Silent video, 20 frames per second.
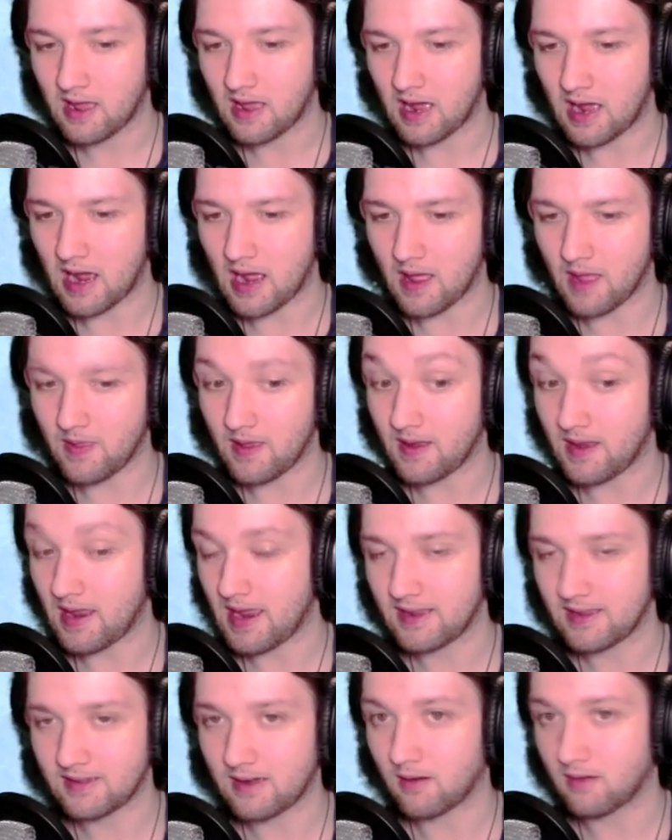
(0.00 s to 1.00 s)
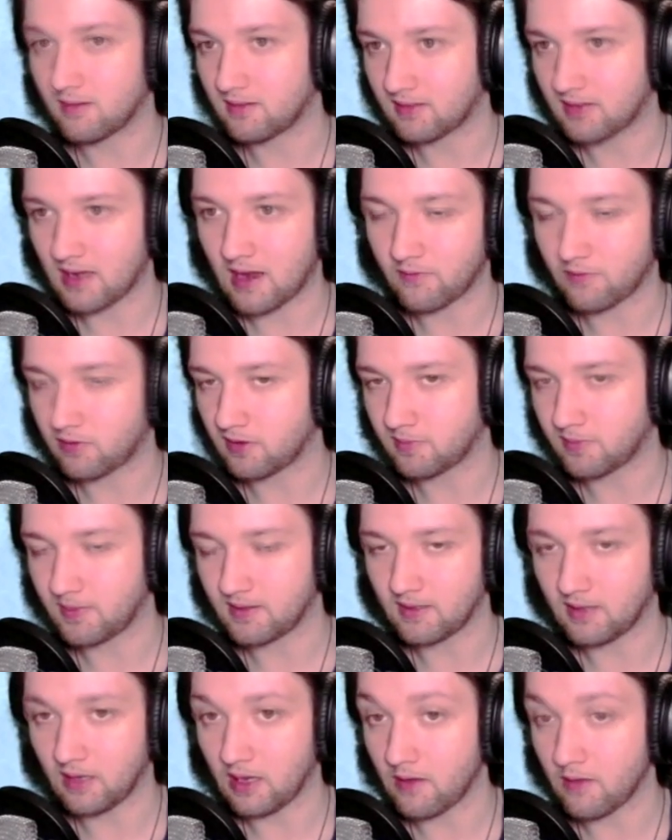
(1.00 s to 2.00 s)
and then 8 hours after it's been
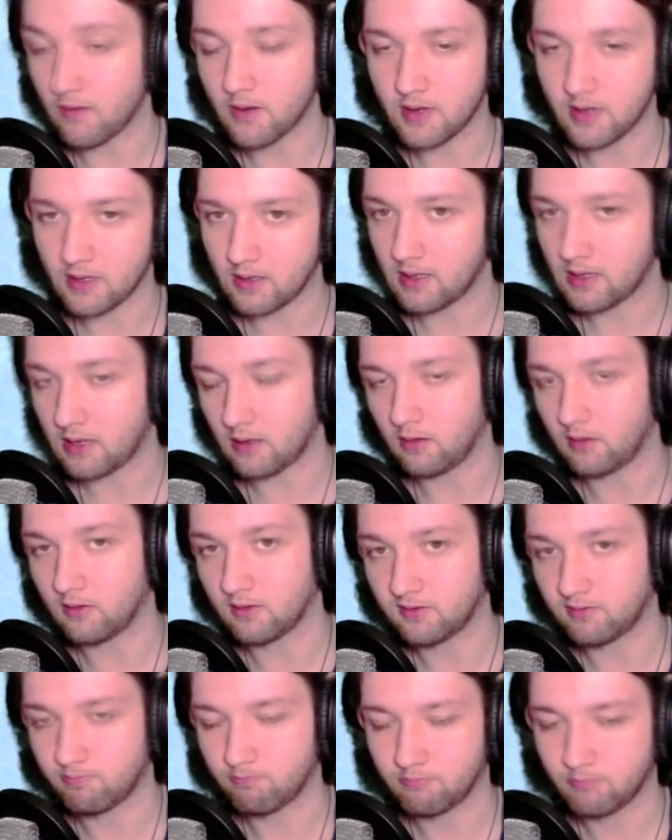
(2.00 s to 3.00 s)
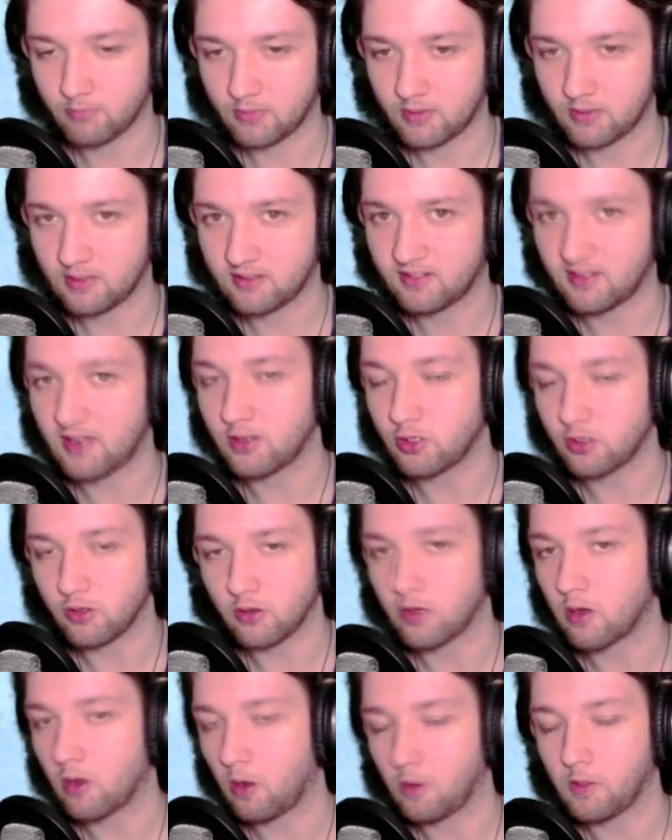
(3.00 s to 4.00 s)
delivered it'll send you the
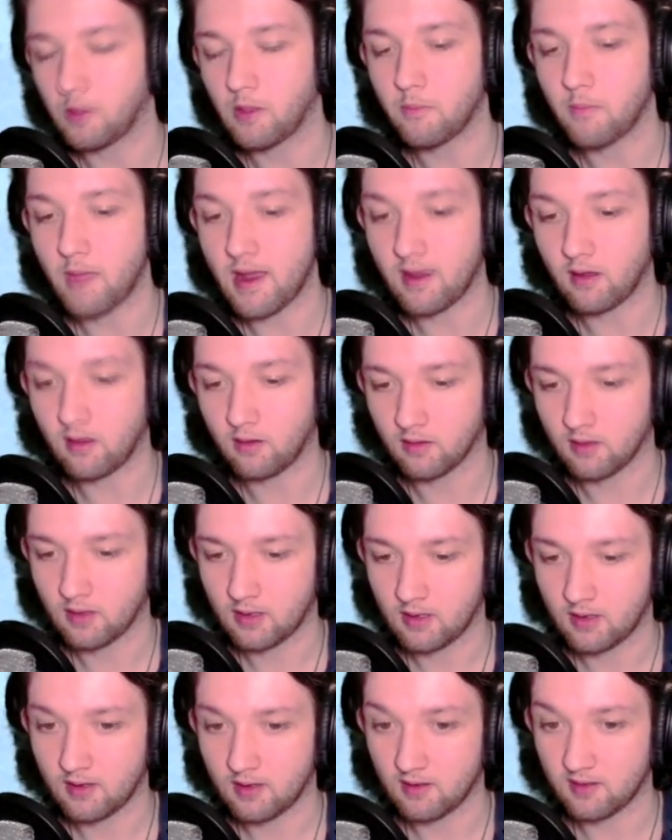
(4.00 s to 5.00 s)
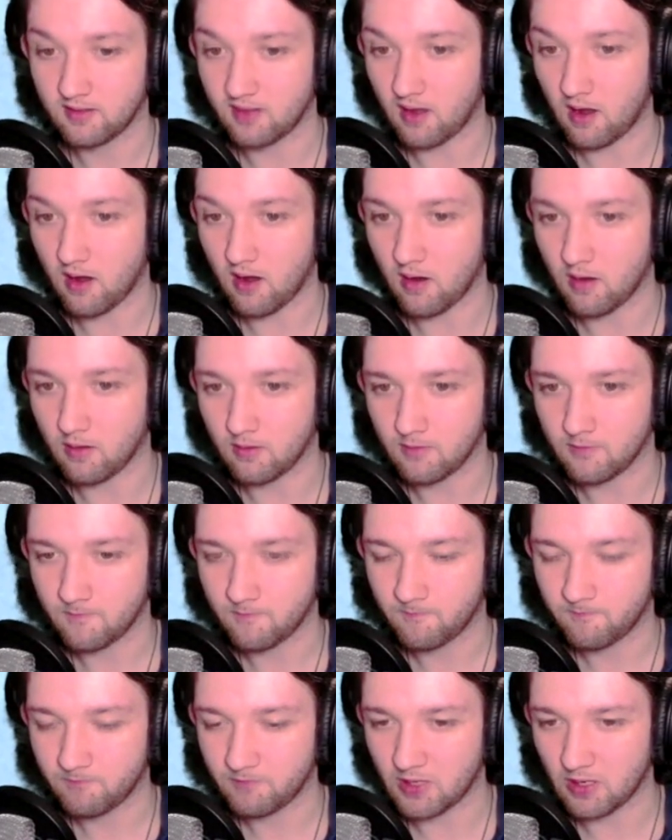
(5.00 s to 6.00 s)
gold in the mail. So,
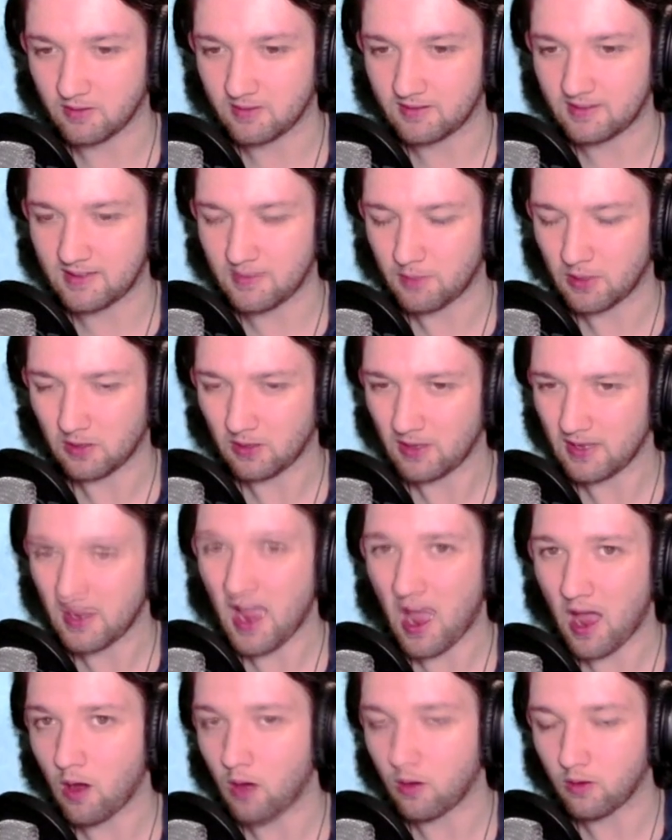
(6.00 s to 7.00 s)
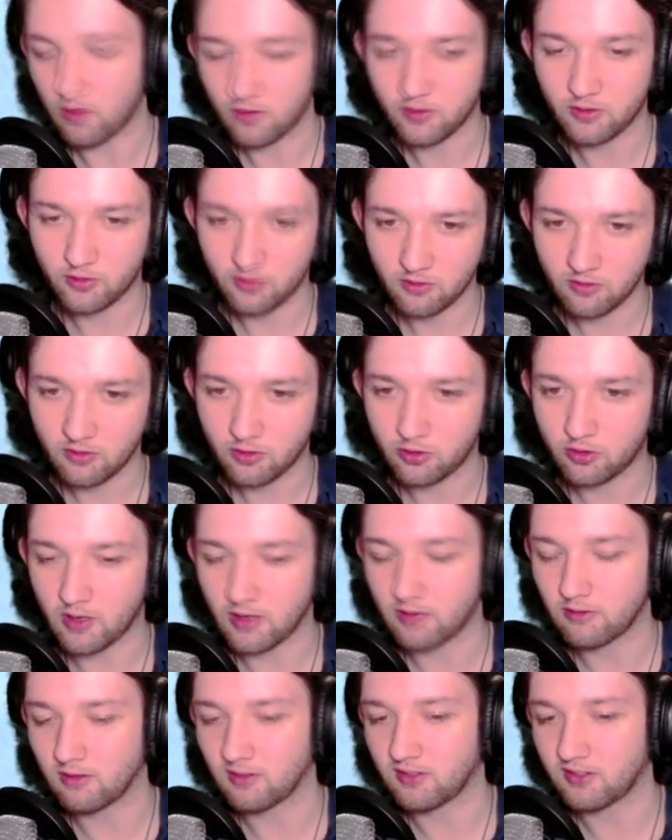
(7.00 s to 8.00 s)
you know, typically how
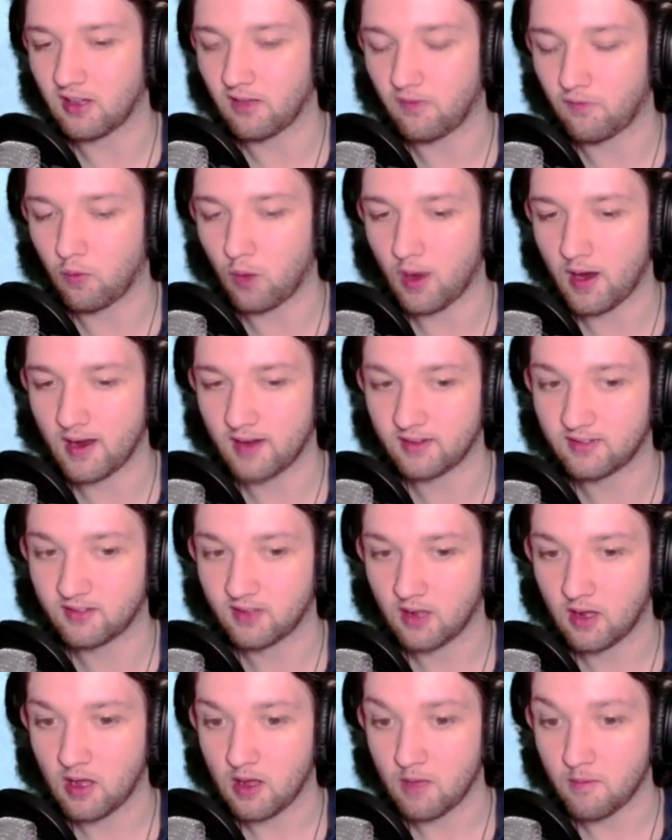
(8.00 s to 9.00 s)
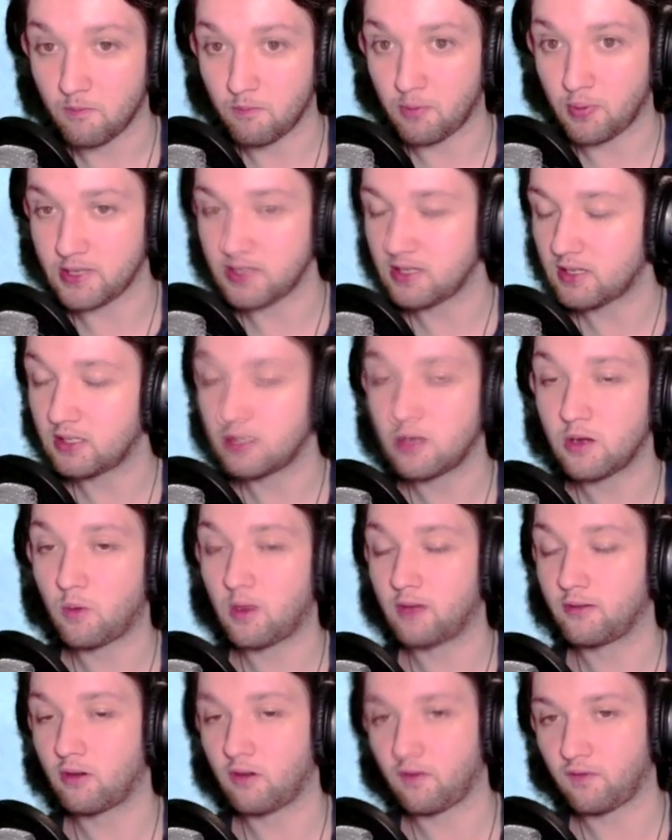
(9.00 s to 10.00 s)
trade run stuff works. But you can do it while
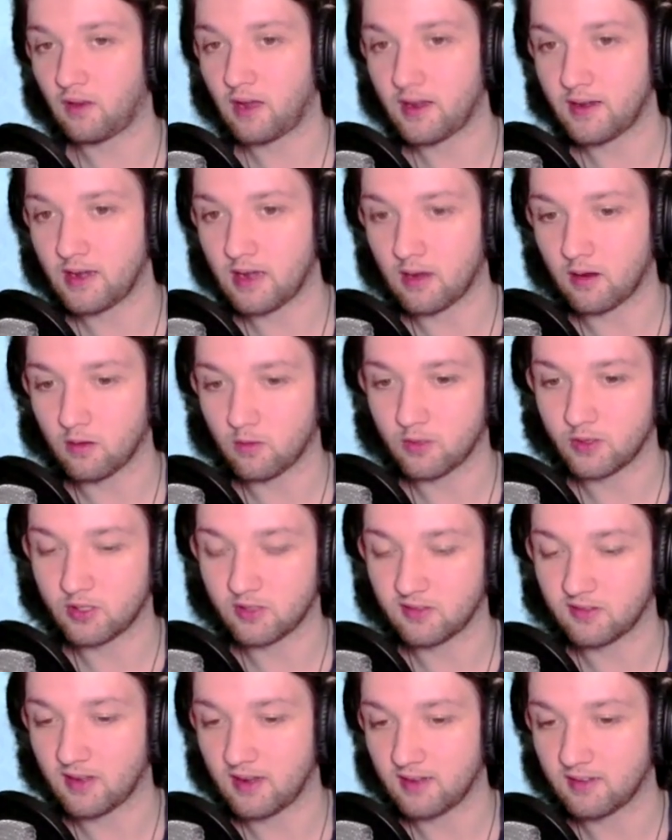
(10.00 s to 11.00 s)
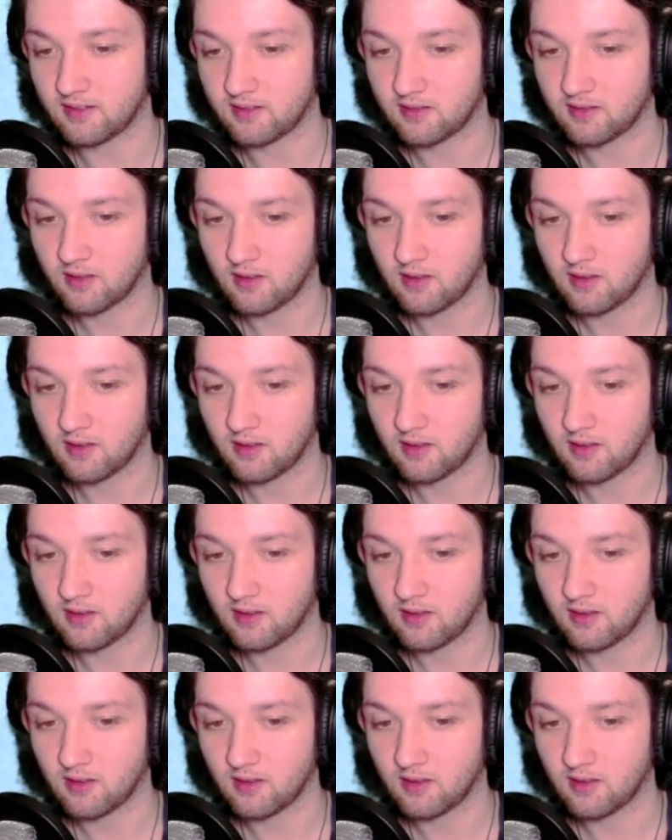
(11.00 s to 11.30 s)
you're offline now, which is nice.